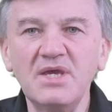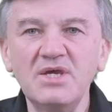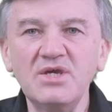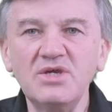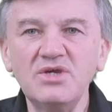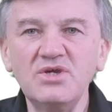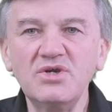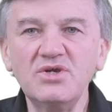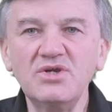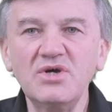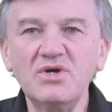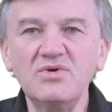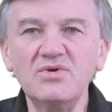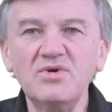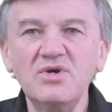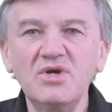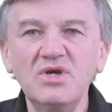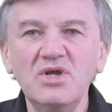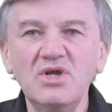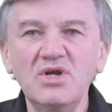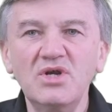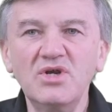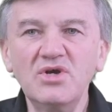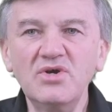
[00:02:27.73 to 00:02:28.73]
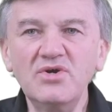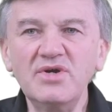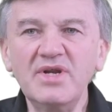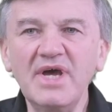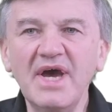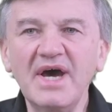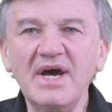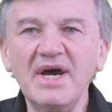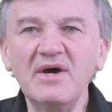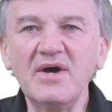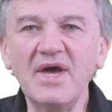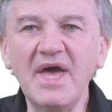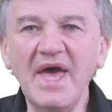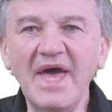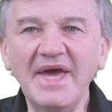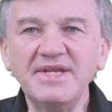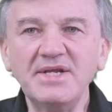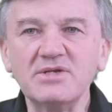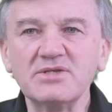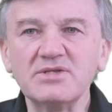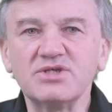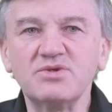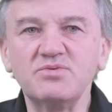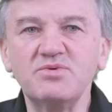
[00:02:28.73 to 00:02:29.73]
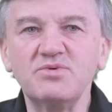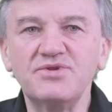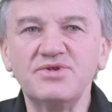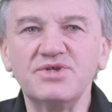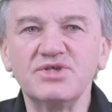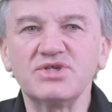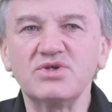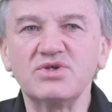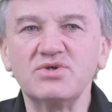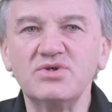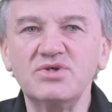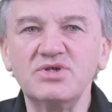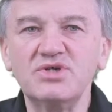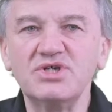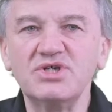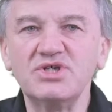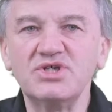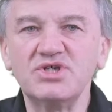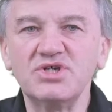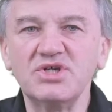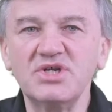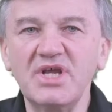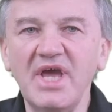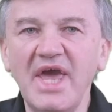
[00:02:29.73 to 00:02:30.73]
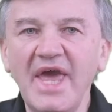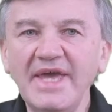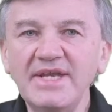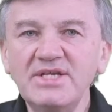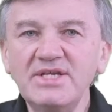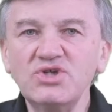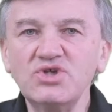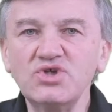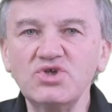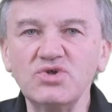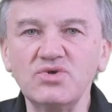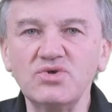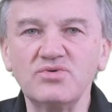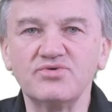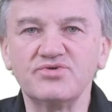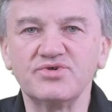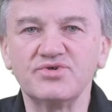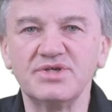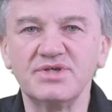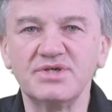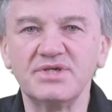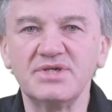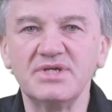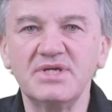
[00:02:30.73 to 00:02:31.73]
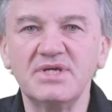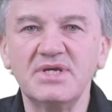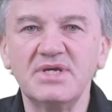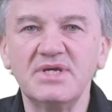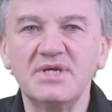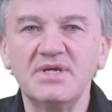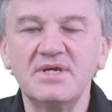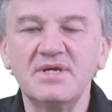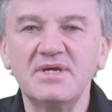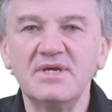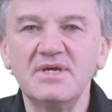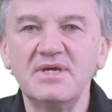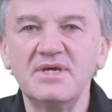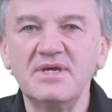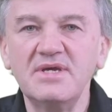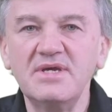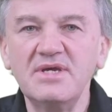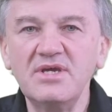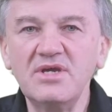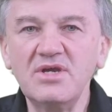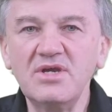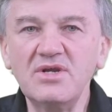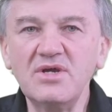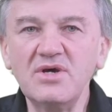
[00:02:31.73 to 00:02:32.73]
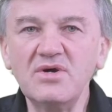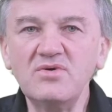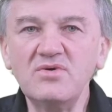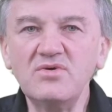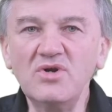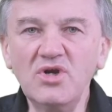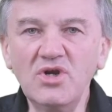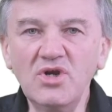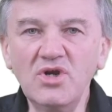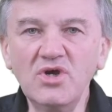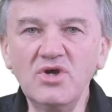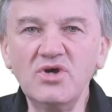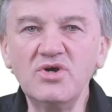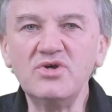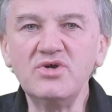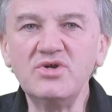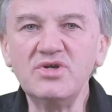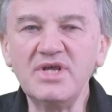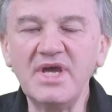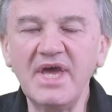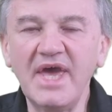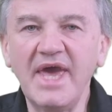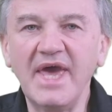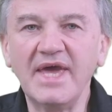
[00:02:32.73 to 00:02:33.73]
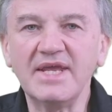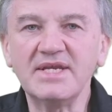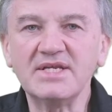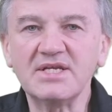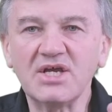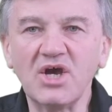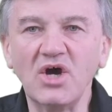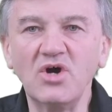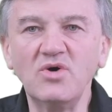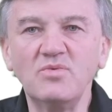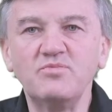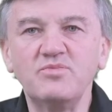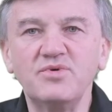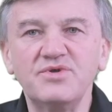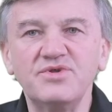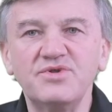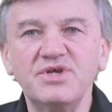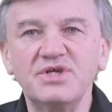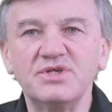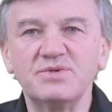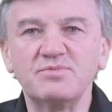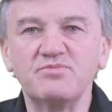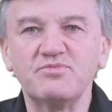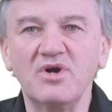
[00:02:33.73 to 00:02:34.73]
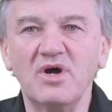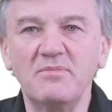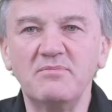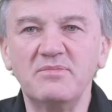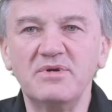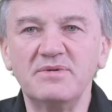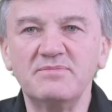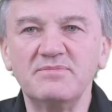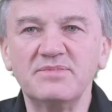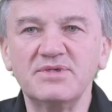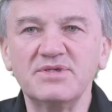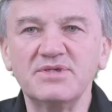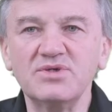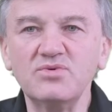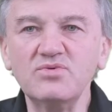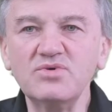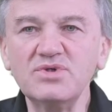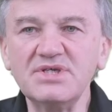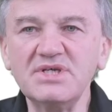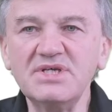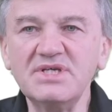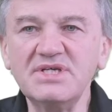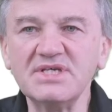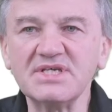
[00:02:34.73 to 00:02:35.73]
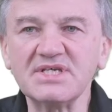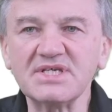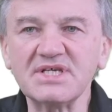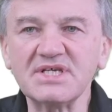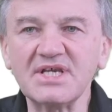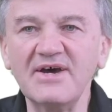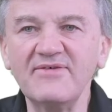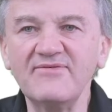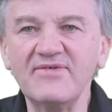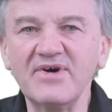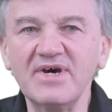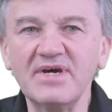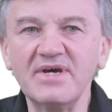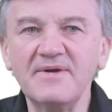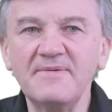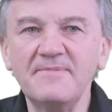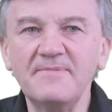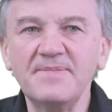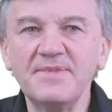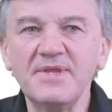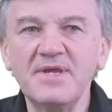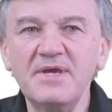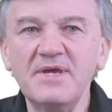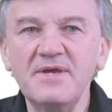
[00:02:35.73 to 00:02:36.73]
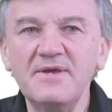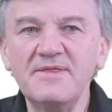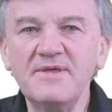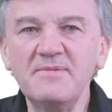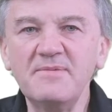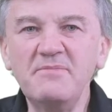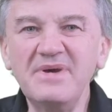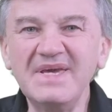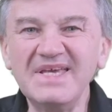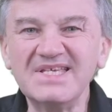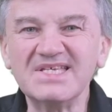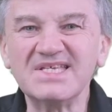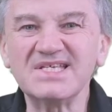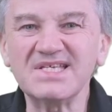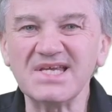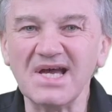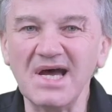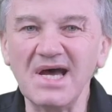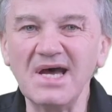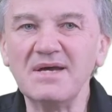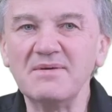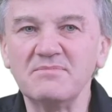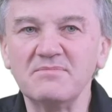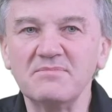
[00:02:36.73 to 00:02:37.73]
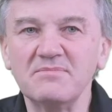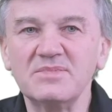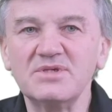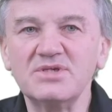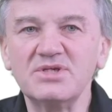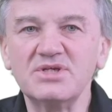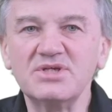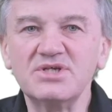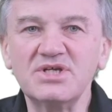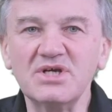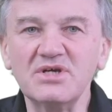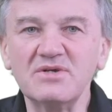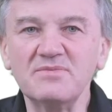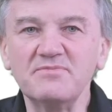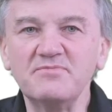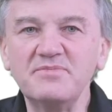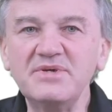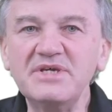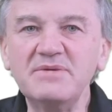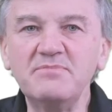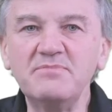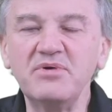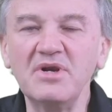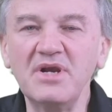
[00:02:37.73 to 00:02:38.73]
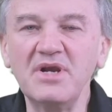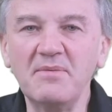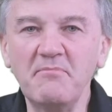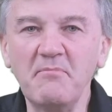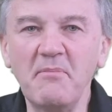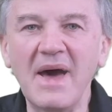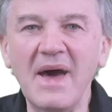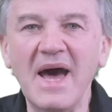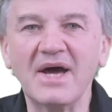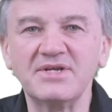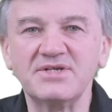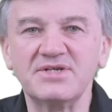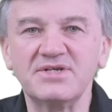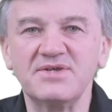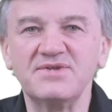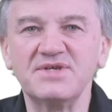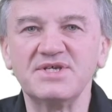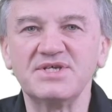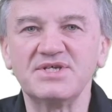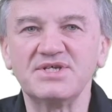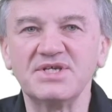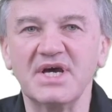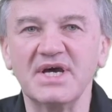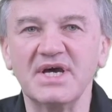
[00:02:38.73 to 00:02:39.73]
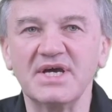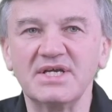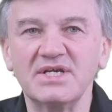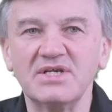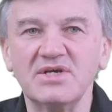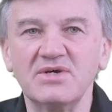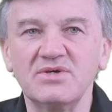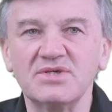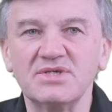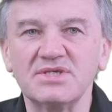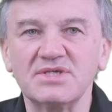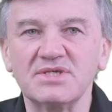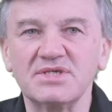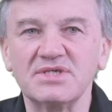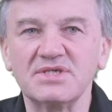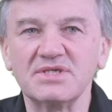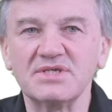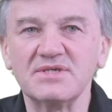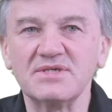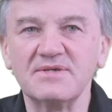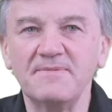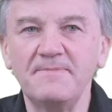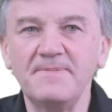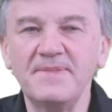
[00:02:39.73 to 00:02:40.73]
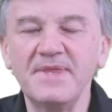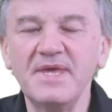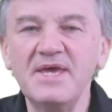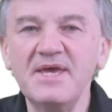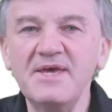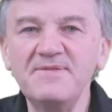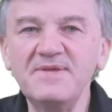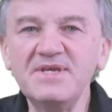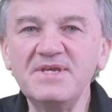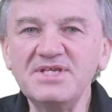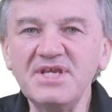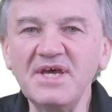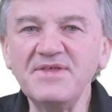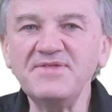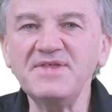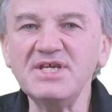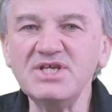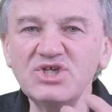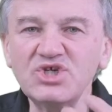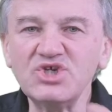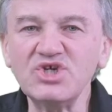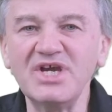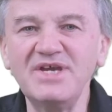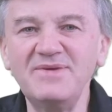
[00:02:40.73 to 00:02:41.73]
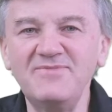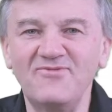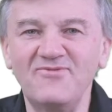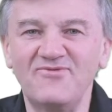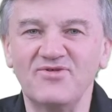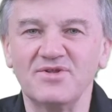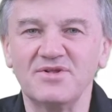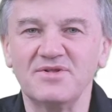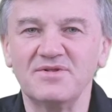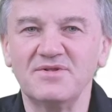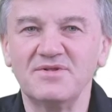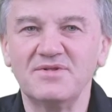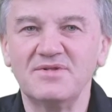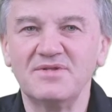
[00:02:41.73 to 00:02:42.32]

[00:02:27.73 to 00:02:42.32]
you know, learn how adults with this condition and children, you know, learn and cope with these problems and also discover the best time to tell people about this diagnosis. There's nothing shameful